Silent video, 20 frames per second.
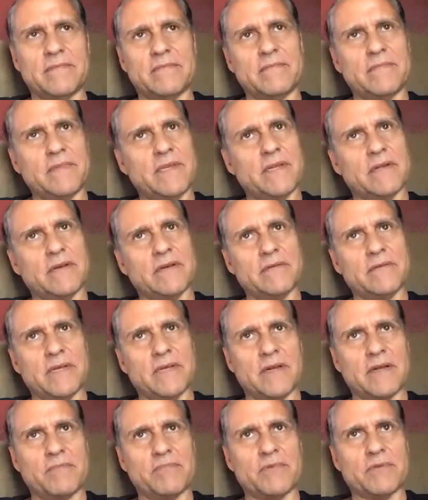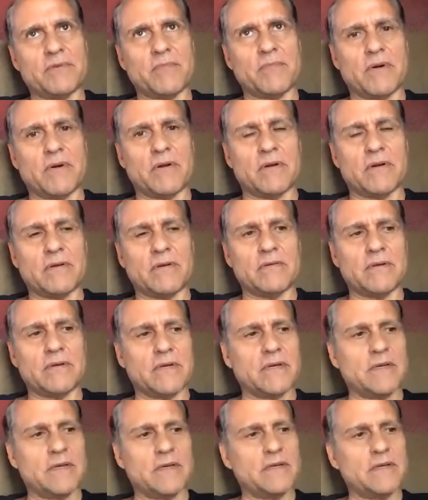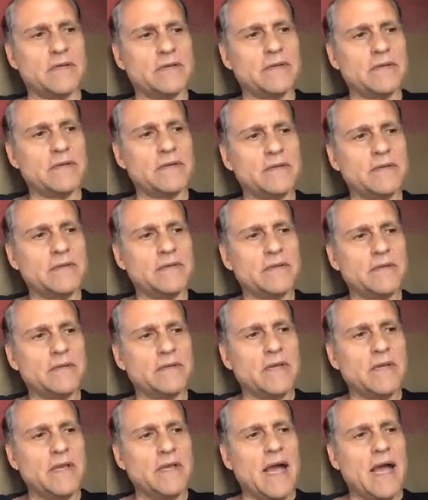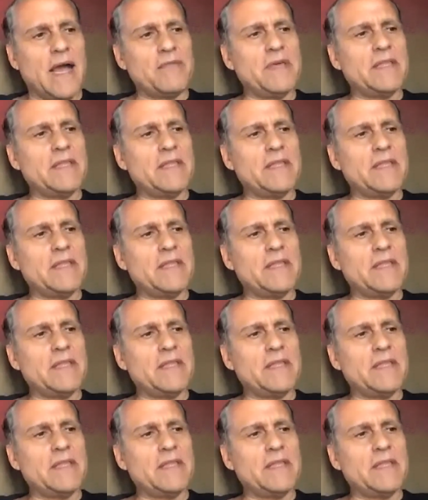you know, get up tomorrow. Uh, I think the only